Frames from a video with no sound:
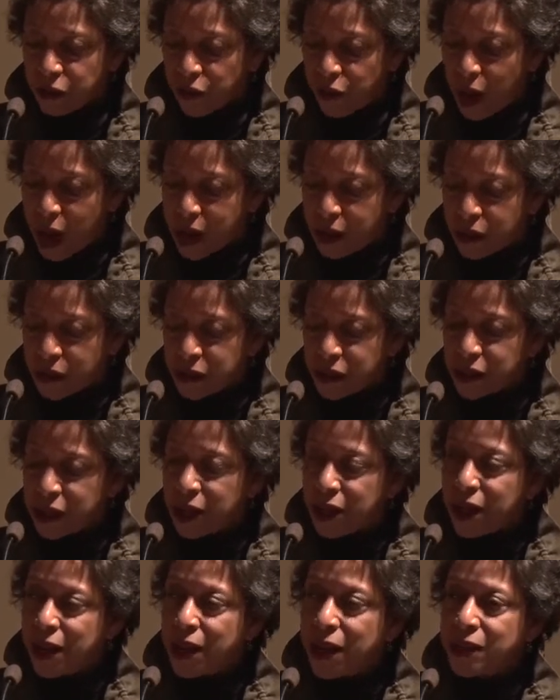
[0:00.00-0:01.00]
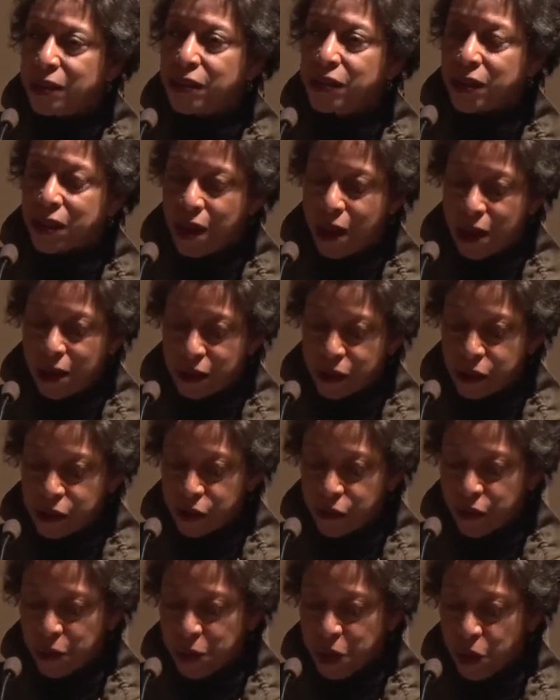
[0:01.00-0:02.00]
writers, and scholars
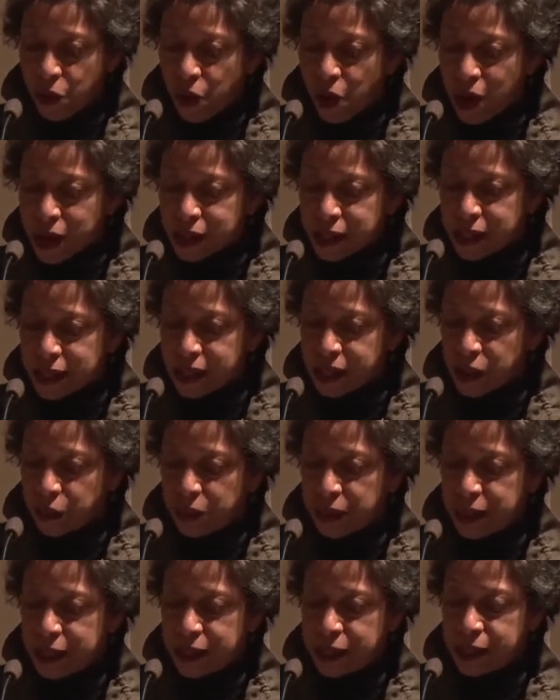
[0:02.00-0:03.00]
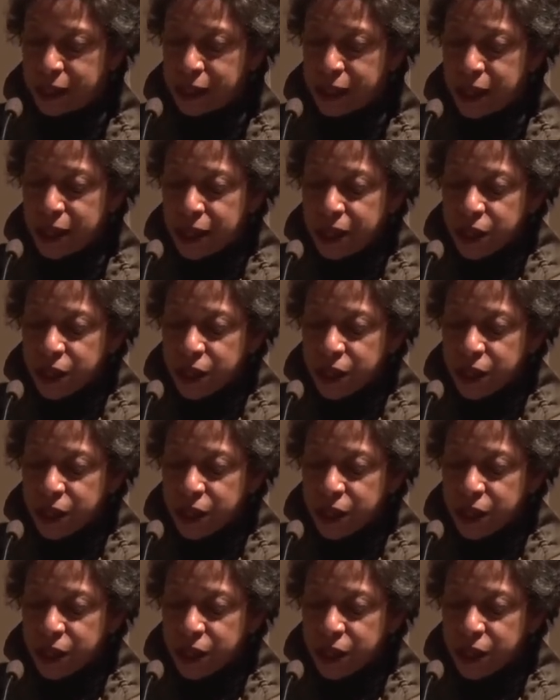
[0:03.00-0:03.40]
from across disciplines